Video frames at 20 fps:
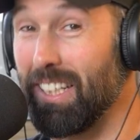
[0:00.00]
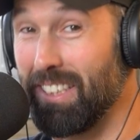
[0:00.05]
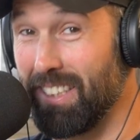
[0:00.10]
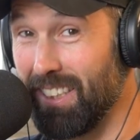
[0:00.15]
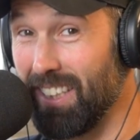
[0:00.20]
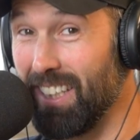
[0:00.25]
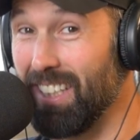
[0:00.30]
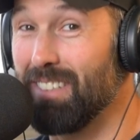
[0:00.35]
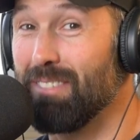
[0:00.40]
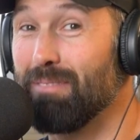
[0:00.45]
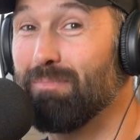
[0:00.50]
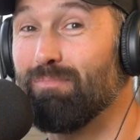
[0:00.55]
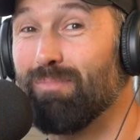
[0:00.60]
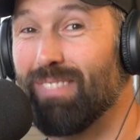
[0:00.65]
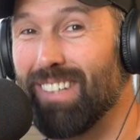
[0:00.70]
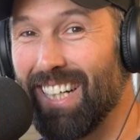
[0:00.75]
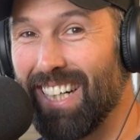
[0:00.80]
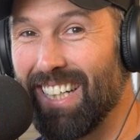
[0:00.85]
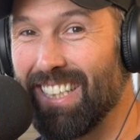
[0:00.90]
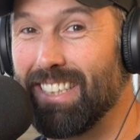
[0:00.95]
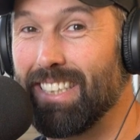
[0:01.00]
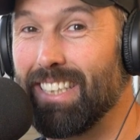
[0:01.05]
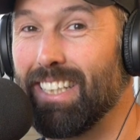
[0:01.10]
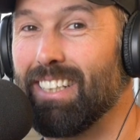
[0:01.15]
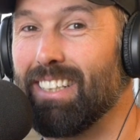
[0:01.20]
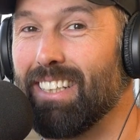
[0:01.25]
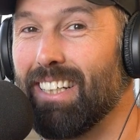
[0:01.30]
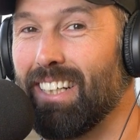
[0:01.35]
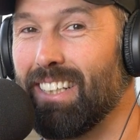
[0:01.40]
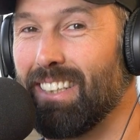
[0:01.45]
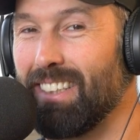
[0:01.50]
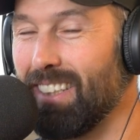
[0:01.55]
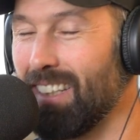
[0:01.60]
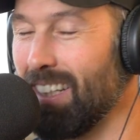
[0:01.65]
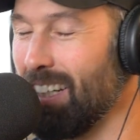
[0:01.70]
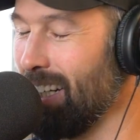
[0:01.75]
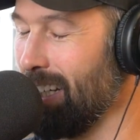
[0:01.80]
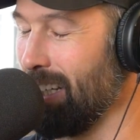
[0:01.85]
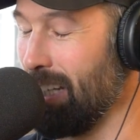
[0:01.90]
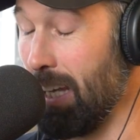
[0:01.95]
Nate, right? I did, and uh,
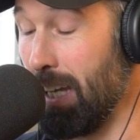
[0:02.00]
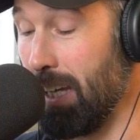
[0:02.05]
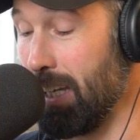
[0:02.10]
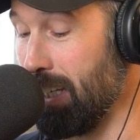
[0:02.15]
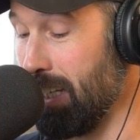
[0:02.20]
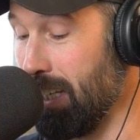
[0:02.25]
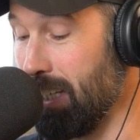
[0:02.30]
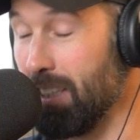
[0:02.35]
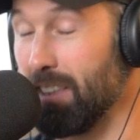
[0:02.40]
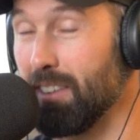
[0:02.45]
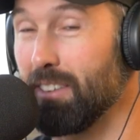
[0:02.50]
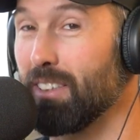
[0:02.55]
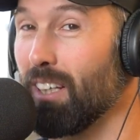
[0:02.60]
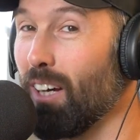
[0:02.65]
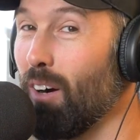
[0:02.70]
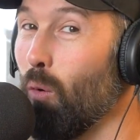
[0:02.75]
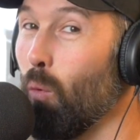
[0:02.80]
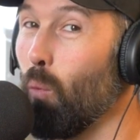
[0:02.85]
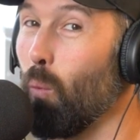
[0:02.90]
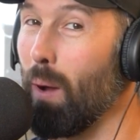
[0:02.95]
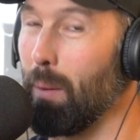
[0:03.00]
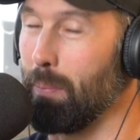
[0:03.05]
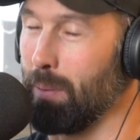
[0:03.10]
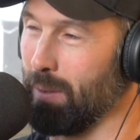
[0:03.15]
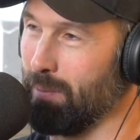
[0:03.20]
he is a weapon.